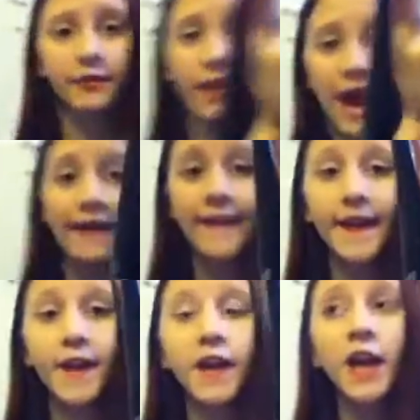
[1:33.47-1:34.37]
liquid
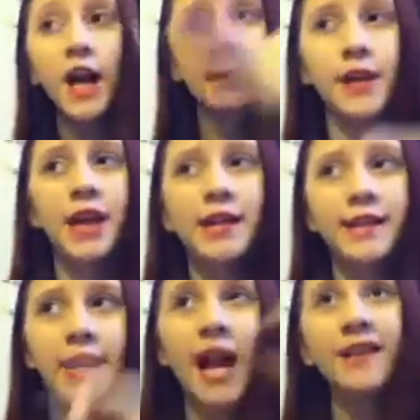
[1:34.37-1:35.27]
eyeliner, because
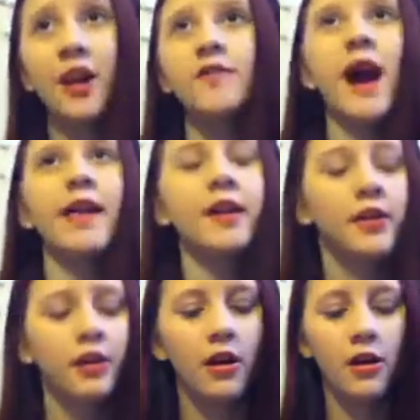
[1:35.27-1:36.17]
like I love eyeliner
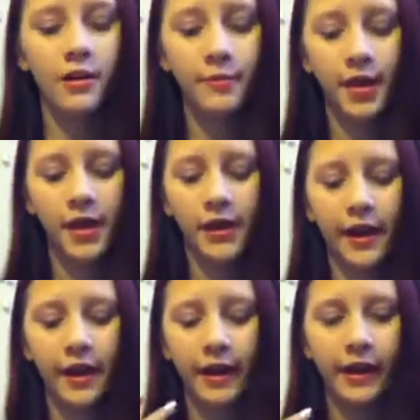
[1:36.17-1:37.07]
and all, but
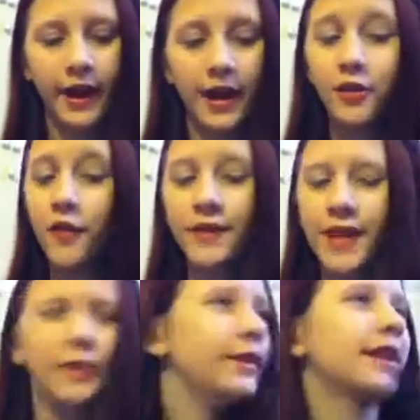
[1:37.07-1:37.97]
like I don't
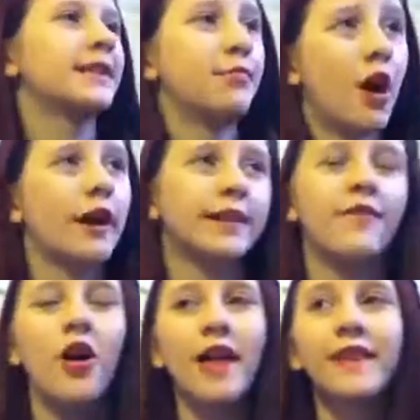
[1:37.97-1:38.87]
think it's the product's
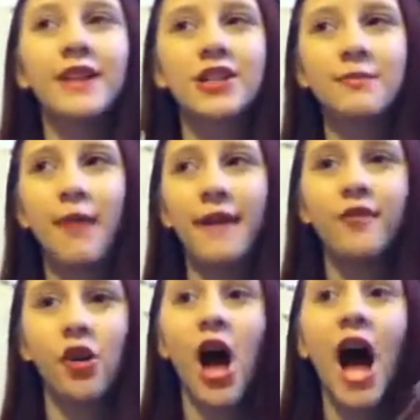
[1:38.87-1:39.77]
fault. I think it's just my
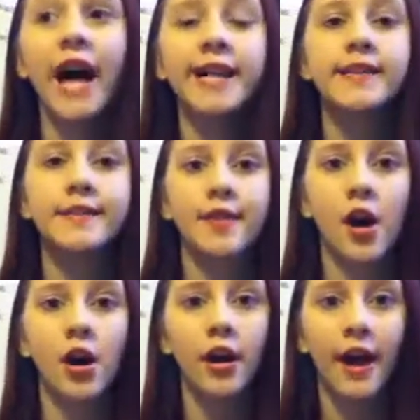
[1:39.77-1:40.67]
fault. I
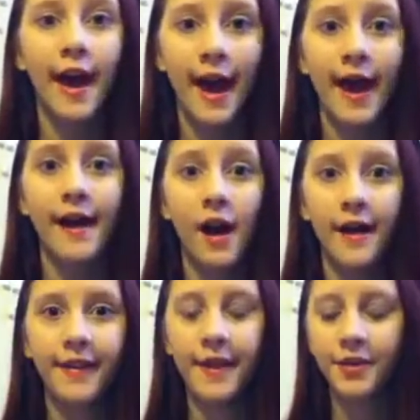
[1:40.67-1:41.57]
suck at
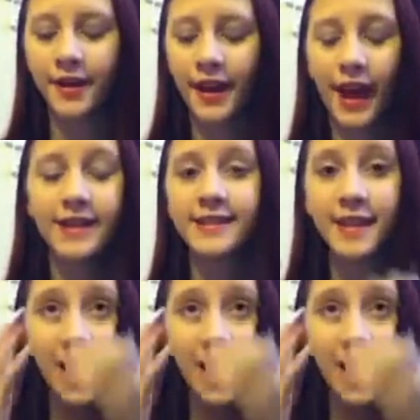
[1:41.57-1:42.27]
eyeliner. Like I